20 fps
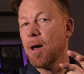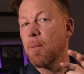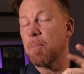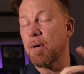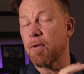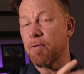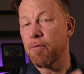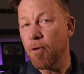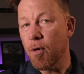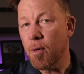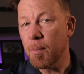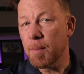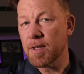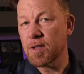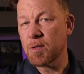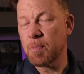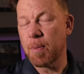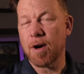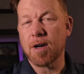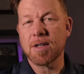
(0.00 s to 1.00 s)

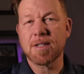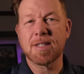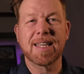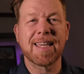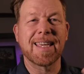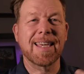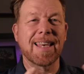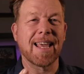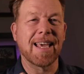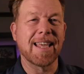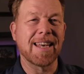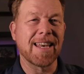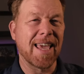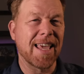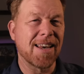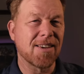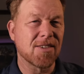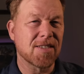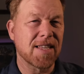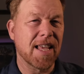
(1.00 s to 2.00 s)
performance part to get an
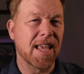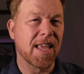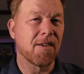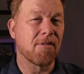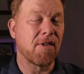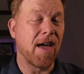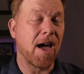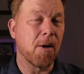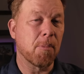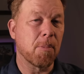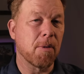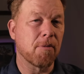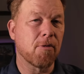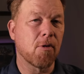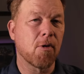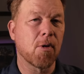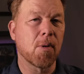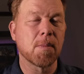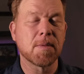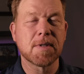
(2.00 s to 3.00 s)
understanding of how it
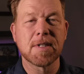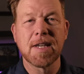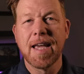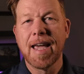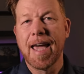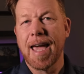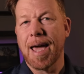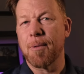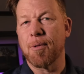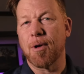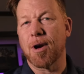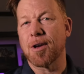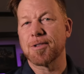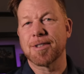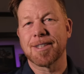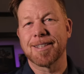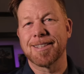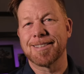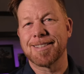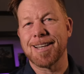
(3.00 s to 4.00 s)
performs, and we're
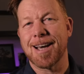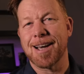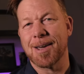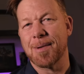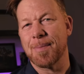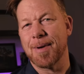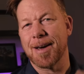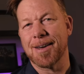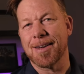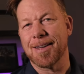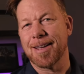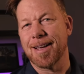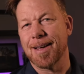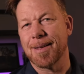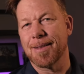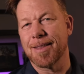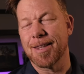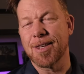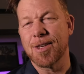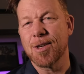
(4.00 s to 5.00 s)
also gonna talk about
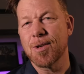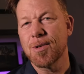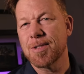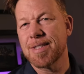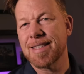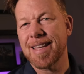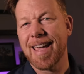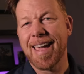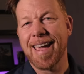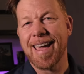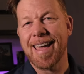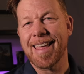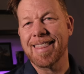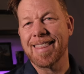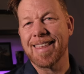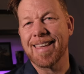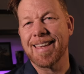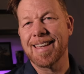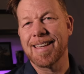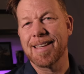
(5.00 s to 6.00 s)
uh, the use
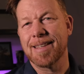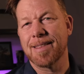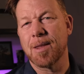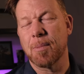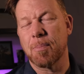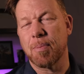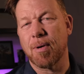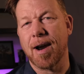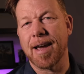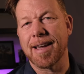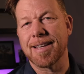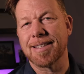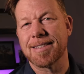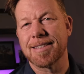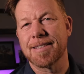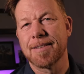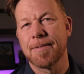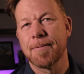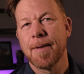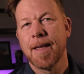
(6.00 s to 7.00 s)
and the, the
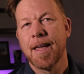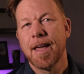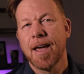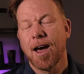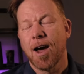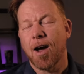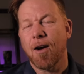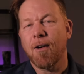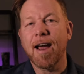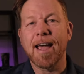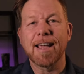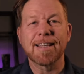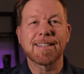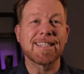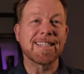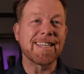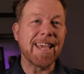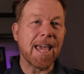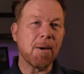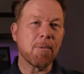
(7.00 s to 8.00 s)
price. All right,
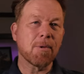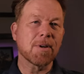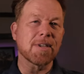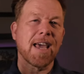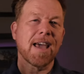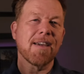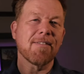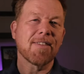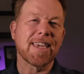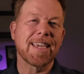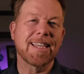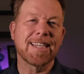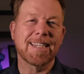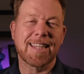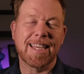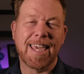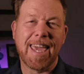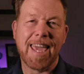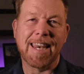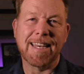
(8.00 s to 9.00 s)
today we're diving into
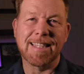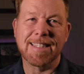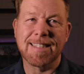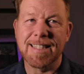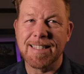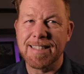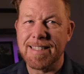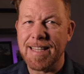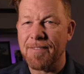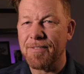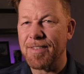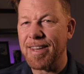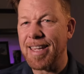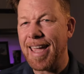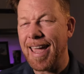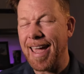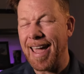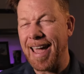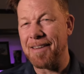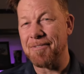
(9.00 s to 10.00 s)
the Canon C
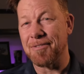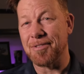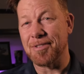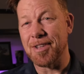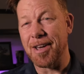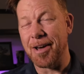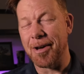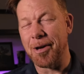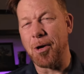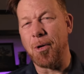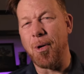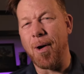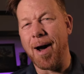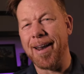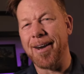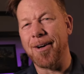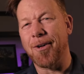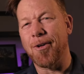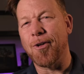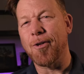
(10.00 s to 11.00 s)
seventy, and I've dug
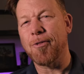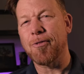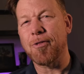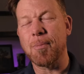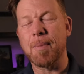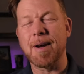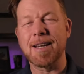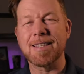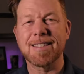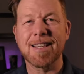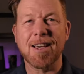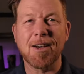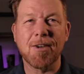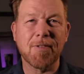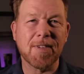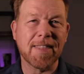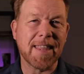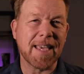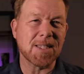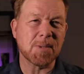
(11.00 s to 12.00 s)
quite a hole for
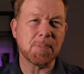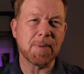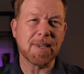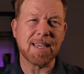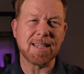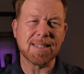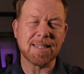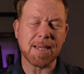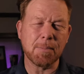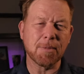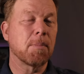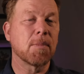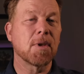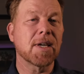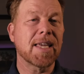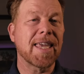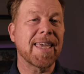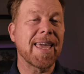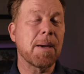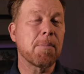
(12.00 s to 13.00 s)
myself, and that's because I'm
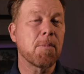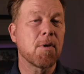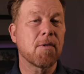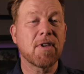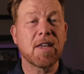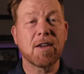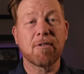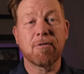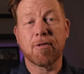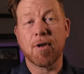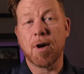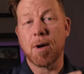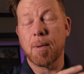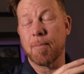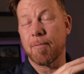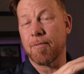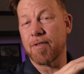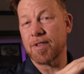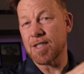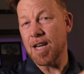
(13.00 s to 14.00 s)
looking at moving
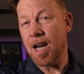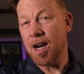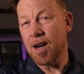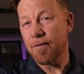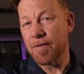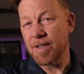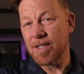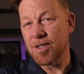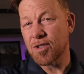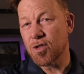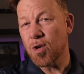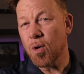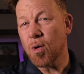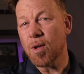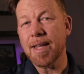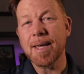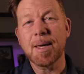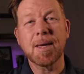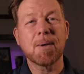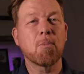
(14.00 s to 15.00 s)
from photography
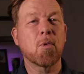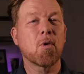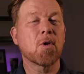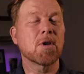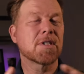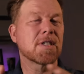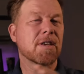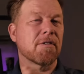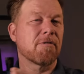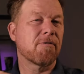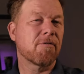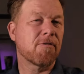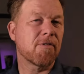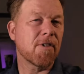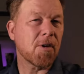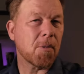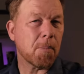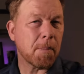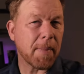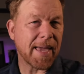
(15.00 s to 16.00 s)
solely more into
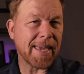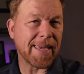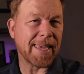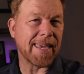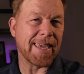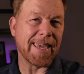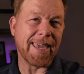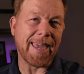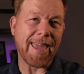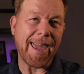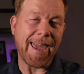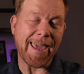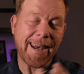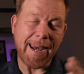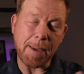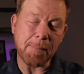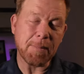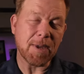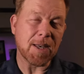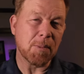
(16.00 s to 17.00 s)
filmmaking,
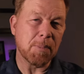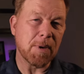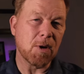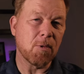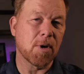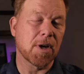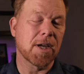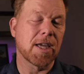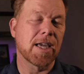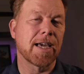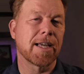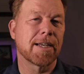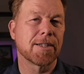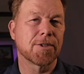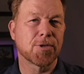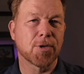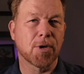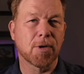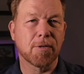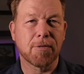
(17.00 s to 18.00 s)
and I'm gonna be working on a
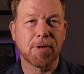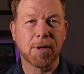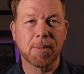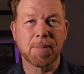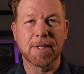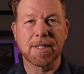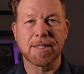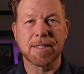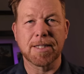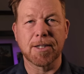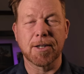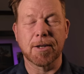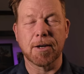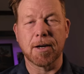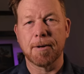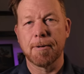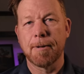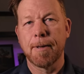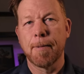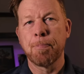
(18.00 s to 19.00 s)
short film this
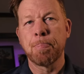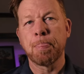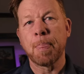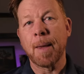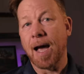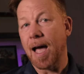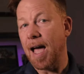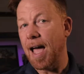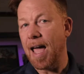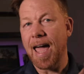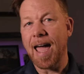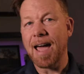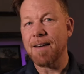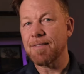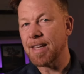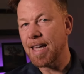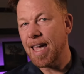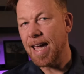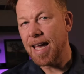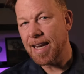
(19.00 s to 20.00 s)
year. I have
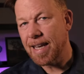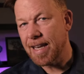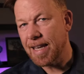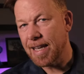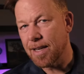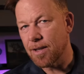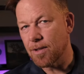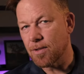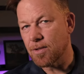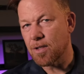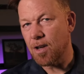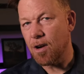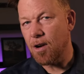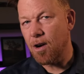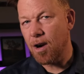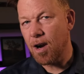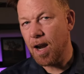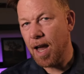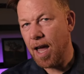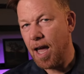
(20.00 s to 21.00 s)
the Canon E O S
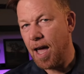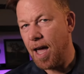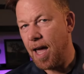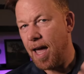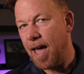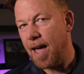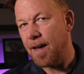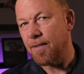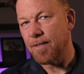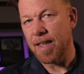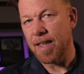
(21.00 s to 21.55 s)
R, I have